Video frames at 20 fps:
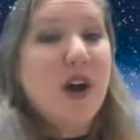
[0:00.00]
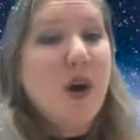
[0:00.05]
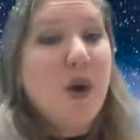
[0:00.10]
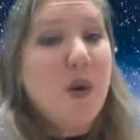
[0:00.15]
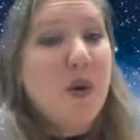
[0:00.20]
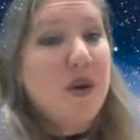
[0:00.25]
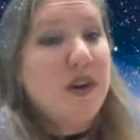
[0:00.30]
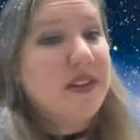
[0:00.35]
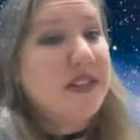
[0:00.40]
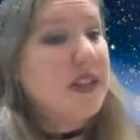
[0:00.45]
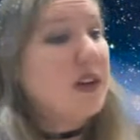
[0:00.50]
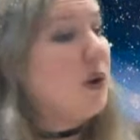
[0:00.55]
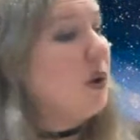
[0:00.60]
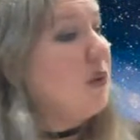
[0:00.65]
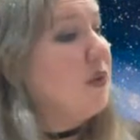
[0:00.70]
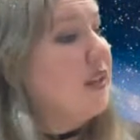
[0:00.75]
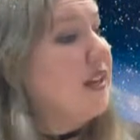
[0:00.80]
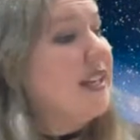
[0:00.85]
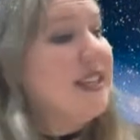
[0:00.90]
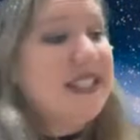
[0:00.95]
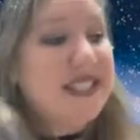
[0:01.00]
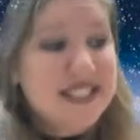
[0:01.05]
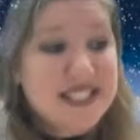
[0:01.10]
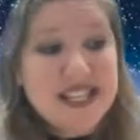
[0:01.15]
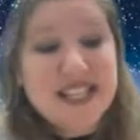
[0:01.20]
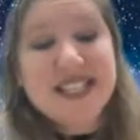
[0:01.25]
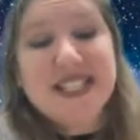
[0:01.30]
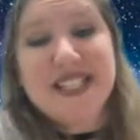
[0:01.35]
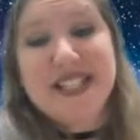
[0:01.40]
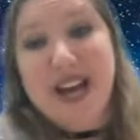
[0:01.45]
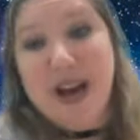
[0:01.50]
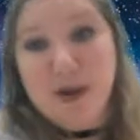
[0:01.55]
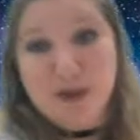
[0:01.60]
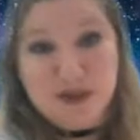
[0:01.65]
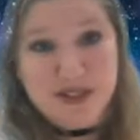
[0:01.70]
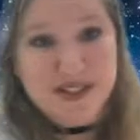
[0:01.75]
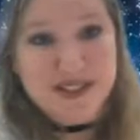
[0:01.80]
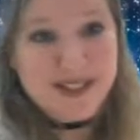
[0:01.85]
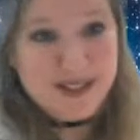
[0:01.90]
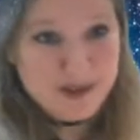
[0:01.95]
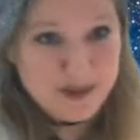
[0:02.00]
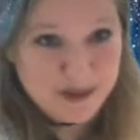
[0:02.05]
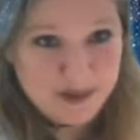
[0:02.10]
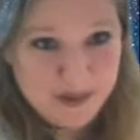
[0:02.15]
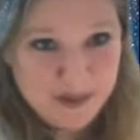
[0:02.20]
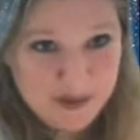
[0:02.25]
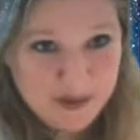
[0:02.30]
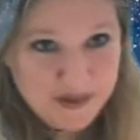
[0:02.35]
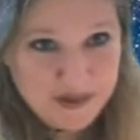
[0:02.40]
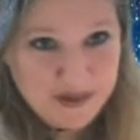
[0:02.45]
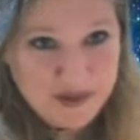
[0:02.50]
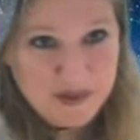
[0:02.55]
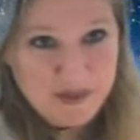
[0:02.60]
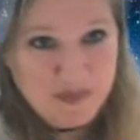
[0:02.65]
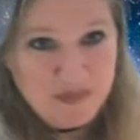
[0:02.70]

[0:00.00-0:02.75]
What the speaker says: Or is it only 6,000 years old?